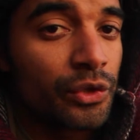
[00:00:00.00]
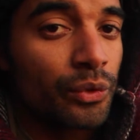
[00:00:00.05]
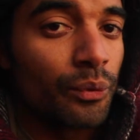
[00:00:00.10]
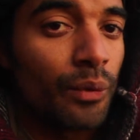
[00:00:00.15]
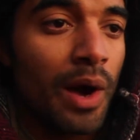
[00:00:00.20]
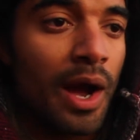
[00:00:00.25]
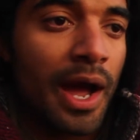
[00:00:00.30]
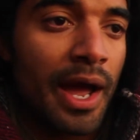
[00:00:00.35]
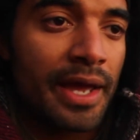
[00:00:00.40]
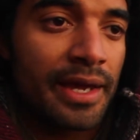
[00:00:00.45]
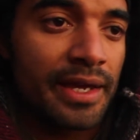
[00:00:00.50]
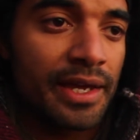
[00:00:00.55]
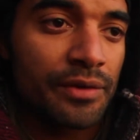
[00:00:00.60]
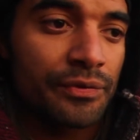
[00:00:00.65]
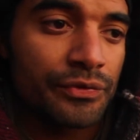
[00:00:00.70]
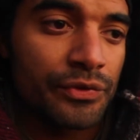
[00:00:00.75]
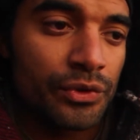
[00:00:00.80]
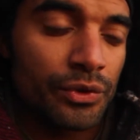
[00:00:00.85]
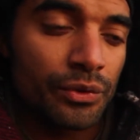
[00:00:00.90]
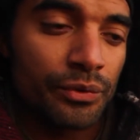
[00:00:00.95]
your why.
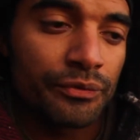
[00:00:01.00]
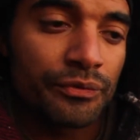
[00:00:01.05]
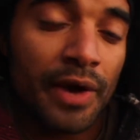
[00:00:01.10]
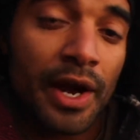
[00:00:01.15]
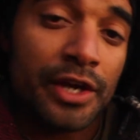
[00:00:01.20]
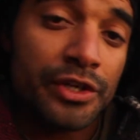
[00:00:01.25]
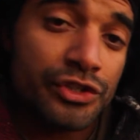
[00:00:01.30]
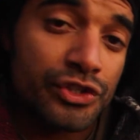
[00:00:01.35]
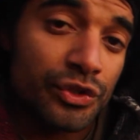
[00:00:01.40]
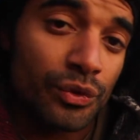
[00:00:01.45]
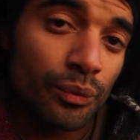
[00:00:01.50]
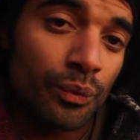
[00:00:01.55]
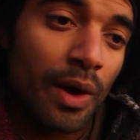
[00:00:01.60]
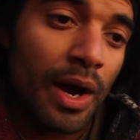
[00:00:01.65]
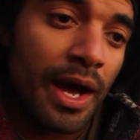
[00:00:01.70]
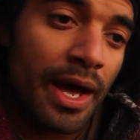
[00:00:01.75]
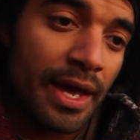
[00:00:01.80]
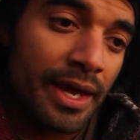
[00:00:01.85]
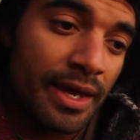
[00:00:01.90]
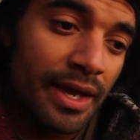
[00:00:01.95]
If you find your
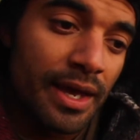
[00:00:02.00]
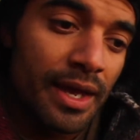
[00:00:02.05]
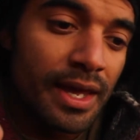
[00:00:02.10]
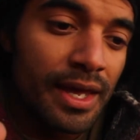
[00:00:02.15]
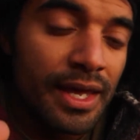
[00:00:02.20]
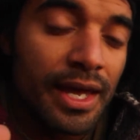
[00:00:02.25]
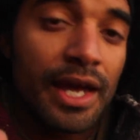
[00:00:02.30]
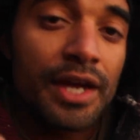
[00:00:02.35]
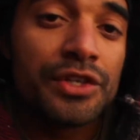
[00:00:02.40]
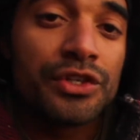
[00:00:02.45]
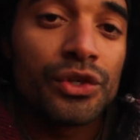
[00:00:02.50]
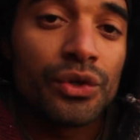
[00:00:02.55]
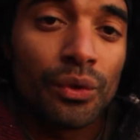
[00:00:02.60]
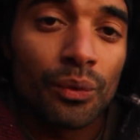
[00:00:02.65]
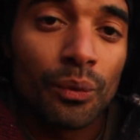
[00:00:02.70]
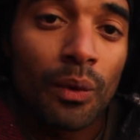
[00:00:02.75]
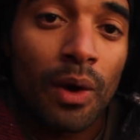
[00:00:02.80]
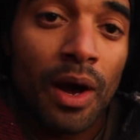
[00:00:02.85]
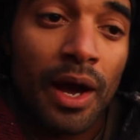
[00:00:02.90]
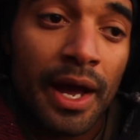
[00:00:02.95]
why, and your
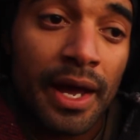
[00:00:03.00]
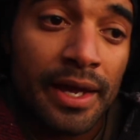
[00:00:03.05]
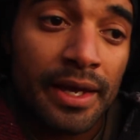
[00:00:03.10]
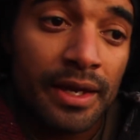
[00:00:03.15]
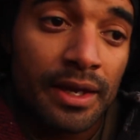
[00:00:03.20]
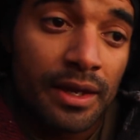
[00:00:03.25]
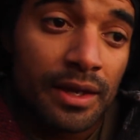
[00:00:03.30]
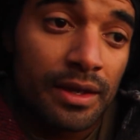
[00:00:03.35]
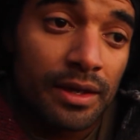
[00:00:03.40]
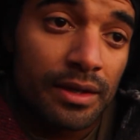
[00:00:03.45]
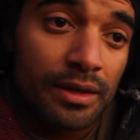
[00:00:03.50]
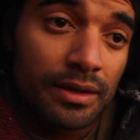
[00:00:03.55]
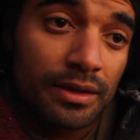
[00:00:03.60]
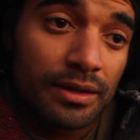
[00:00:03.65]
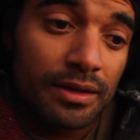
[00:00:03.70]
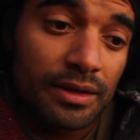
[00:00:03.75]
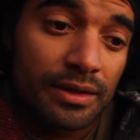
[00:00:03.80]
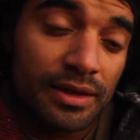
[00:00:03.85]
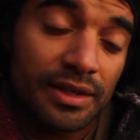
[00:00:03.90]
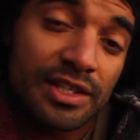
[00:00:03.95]
why
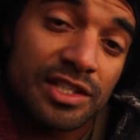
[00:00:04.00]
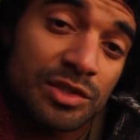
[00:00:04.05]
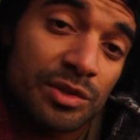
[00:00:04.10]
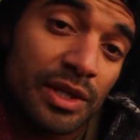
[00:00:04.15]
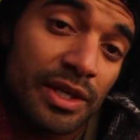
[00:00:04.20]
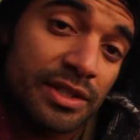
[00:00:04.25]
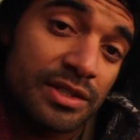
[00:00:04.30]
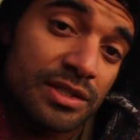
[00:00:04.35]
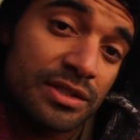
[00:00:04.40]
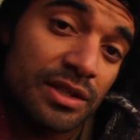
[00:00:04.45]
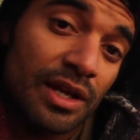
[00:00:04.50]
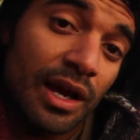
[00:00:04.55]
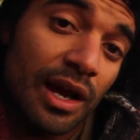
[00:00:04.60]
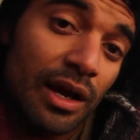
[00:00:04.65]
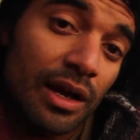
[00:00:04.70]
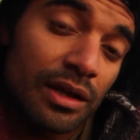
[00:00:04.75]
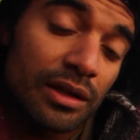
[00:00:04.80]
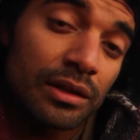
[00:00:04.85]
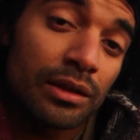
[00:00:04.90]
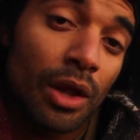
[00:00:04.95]
is
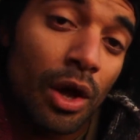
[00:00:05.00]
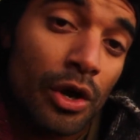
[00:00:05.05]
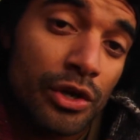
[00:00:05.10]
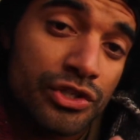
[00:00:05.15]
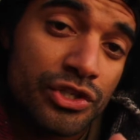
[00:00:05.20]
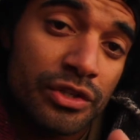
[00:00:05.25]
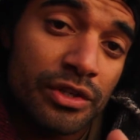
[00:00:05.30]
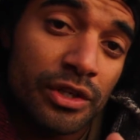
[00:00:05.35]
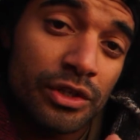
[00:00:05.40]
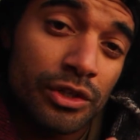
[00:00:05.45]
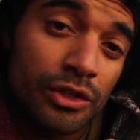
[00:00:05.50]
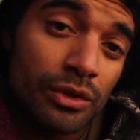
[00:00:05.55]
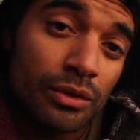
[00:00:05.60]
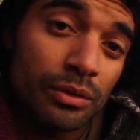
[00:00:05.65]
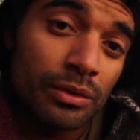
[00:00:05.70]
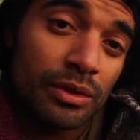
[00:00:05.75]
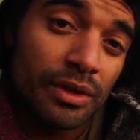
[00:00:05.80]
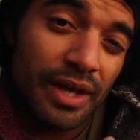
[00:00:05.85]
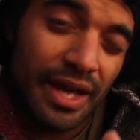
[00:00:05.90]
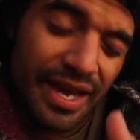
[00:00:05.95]
larger than
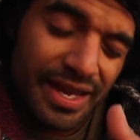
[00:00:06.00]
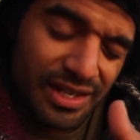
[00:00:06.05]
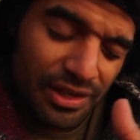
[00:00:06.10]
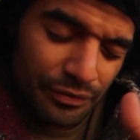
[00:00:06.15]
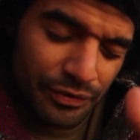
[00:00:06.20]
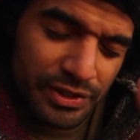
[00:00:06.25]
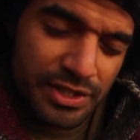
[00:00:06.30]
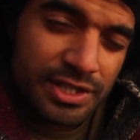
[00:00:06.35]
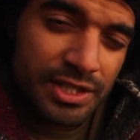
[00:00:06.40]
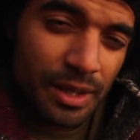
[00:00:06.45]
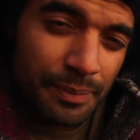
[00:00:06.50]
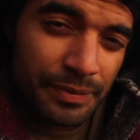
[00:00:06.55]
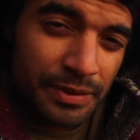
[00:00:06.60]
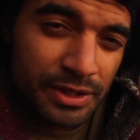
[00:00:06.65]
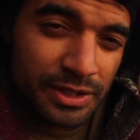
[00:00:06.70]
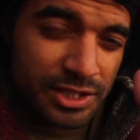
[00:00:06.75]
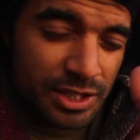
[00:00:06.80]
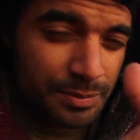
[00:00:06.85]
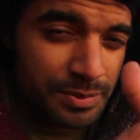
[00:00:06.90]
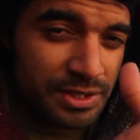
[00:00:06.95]
you, and if it's
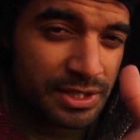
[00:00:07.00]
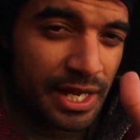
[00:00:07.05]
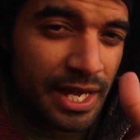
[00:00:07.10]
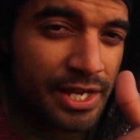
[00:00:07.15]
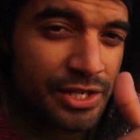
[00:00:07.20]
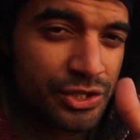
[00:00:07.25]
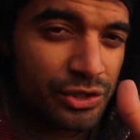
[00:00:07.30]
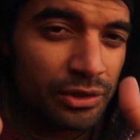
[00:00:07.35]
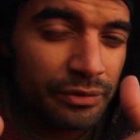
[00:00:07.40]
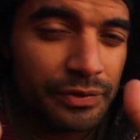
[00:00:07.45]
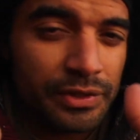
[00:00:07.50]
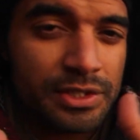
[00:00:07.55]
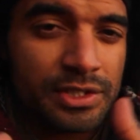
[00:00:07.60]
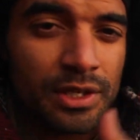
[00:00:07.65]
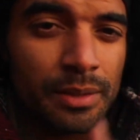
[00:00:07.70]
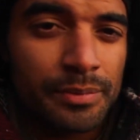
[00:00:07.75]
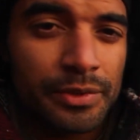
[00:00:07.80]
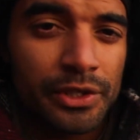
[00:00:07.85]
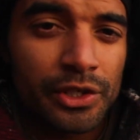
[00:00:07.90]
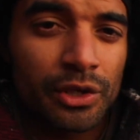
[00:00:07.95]
something substantial, if it's
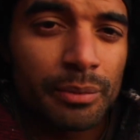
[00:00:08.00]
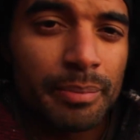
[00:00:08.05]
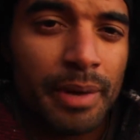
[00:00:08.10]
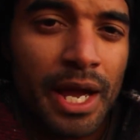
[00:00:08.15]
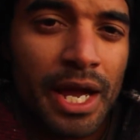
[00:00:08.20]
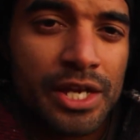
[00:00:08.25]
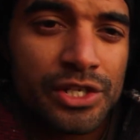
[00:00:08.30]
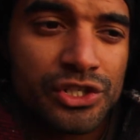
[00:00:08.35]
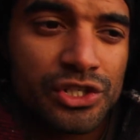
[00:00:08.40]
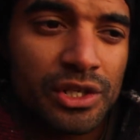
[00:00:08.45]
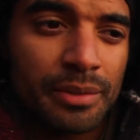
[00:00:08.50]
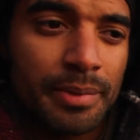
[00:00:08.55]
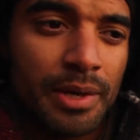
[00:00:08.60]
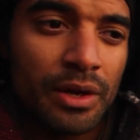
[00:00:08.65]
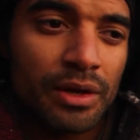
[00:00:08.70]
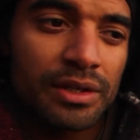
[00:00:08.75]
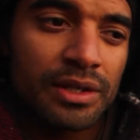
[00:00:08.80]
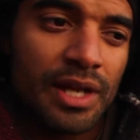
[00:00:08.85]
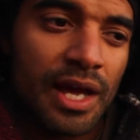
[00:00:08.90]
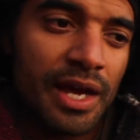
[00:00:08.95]
something you're passionate
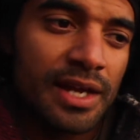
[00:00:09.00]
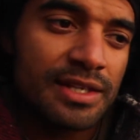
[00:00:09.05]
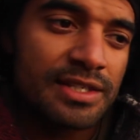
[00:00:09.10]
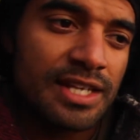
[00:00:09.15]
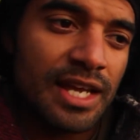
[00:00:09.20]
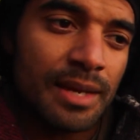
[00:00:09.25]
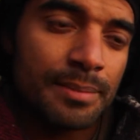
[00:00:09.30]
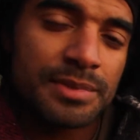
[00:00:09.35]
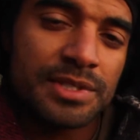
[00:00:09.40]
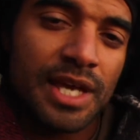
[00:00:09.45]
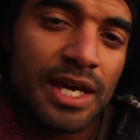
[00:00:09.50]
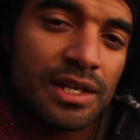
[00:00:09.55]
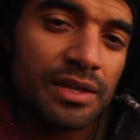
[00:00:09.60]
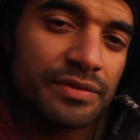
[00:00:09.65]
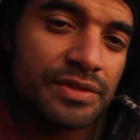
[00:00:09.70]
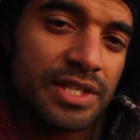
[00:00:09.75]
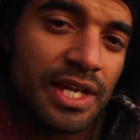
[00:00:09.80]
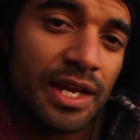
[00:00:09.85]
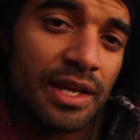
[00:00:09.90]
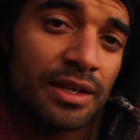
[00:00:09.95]
about, 9 times out
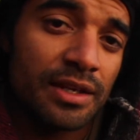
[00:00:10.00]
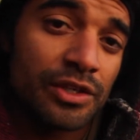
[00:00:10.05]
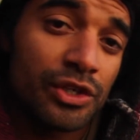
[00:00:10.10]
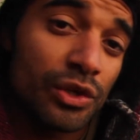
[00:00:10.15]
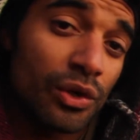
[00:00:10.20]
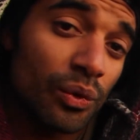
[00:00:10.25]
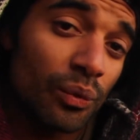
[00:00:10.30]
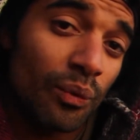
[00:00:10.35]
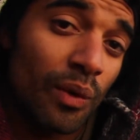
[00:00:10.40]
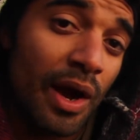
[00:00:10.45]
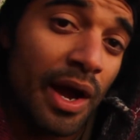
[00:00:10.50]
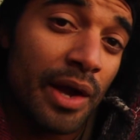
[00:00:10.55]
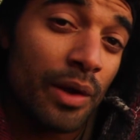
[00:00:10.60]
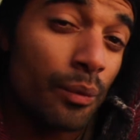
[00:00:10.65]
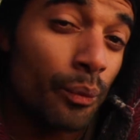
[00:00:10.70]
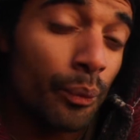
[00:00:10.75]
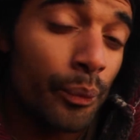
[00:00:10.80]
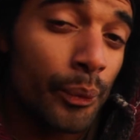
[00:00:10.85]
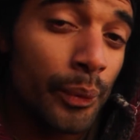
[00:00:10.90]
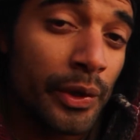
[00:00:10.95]
of 10, your why
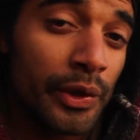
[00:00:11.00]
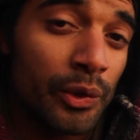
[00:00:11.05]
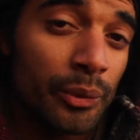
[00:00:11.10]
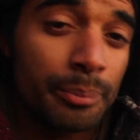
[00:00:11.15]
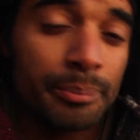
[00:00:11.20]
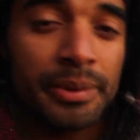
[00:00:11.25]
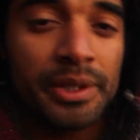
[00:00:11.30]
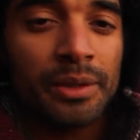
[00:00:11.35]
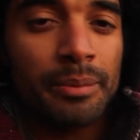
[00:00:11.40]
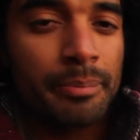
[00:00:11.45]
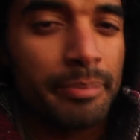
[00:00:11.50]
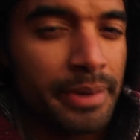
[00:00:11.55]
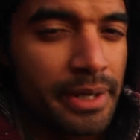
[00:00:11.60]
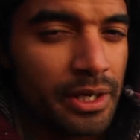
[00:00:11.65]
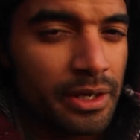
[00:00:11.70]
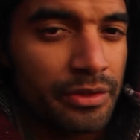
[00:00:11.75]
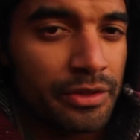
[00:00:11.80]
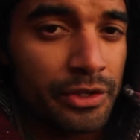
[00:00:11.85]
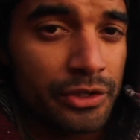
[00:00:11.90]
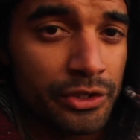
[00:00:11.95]
will be
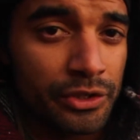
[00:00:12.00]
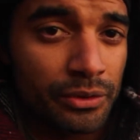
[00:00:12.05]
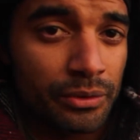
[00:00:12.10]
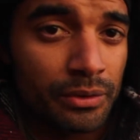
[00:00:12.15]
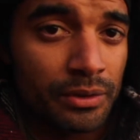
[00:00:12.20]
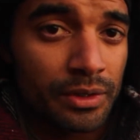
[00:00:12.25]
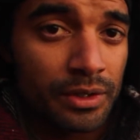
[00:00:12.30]
bigger than you.